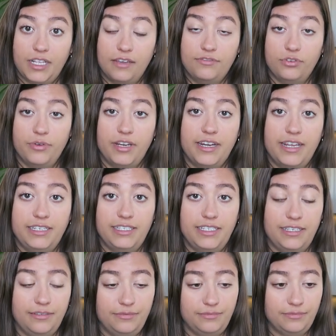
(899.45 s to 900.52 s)
of twenty
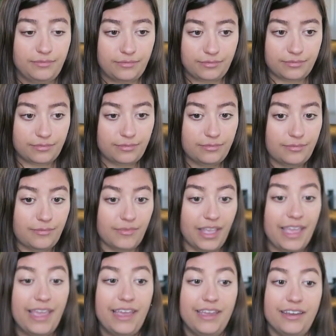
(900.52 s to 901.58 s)
nineteen.
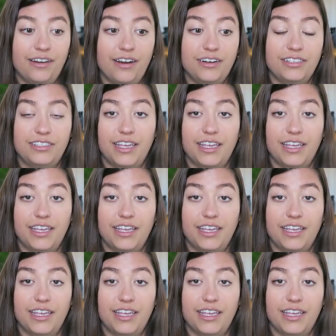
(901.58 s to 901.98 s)
And our